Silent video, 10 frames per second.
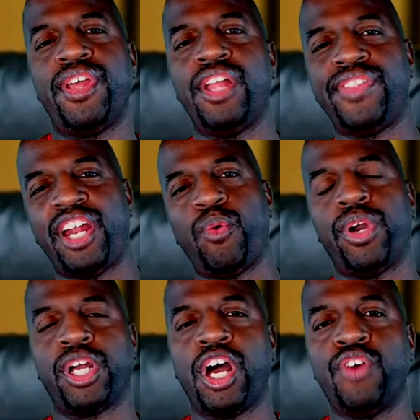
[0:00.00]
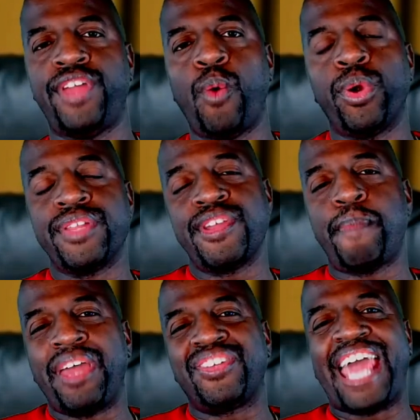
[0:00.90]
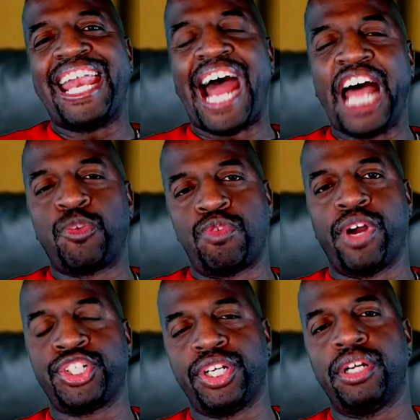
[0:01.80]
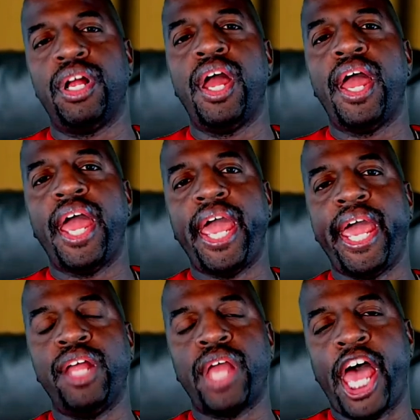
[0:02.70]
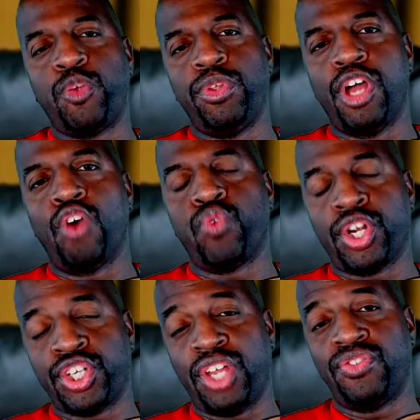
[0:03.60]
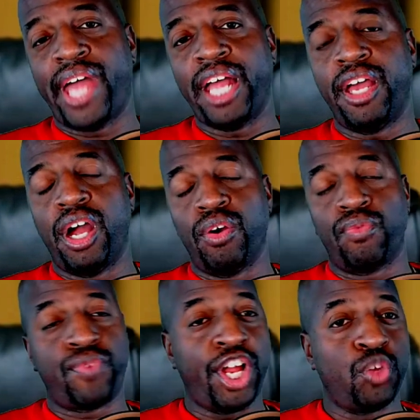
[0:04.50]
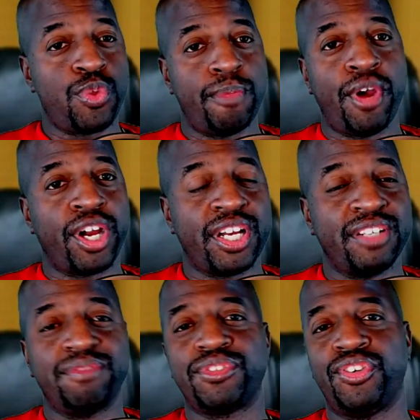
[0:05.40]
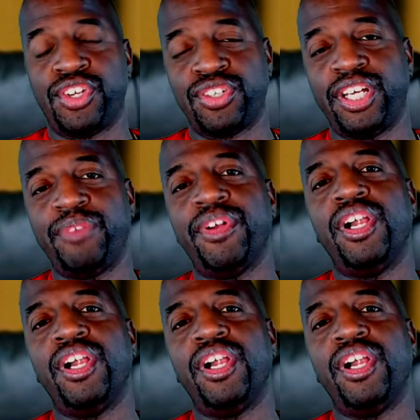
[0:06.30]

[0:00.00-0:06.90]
And they don't want to go. They want they're basically at odds with Russia, and as we know, Russia is not friends with America traditionally.